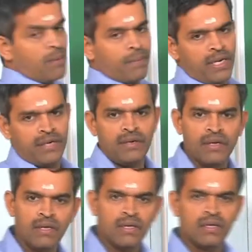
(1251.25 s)
component
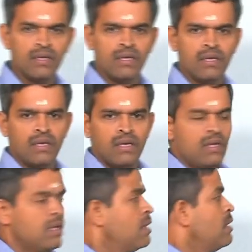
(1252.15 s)

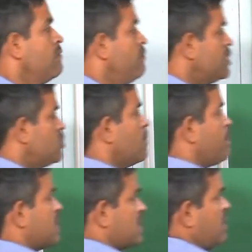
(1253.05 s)
which you are
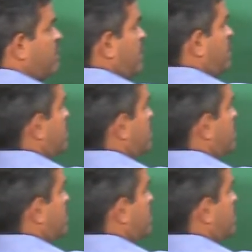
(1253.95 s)
perceiving